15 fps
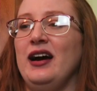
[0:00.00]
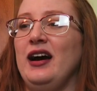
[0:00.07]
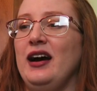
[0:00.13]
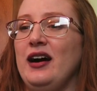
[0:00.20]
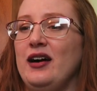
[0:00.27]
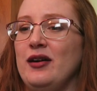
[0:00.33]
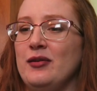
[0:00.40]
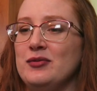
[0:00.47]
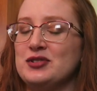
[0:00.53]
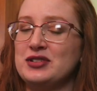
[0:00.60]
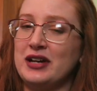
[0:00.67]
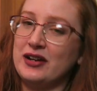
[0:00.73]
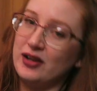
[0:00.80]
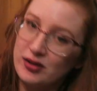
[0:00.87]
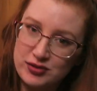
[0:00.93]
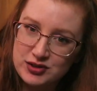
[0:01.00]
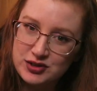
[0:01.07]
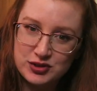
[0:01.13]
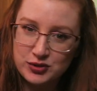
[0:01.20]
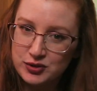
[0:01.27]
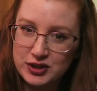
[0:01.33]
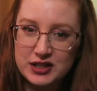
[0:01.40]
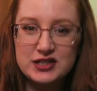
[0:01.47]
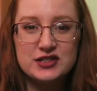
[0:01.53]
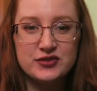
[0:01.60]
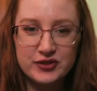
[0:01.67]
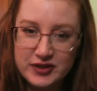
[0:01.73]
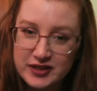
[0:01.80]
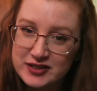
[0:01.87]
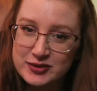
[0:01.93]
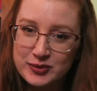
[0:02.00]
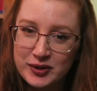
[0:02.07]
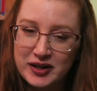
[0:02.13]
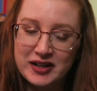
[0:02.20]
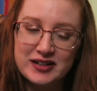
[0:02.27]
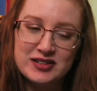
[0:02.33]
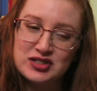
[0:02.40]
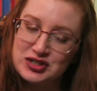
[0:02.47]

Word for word: Uh, shout out to Doris for this one.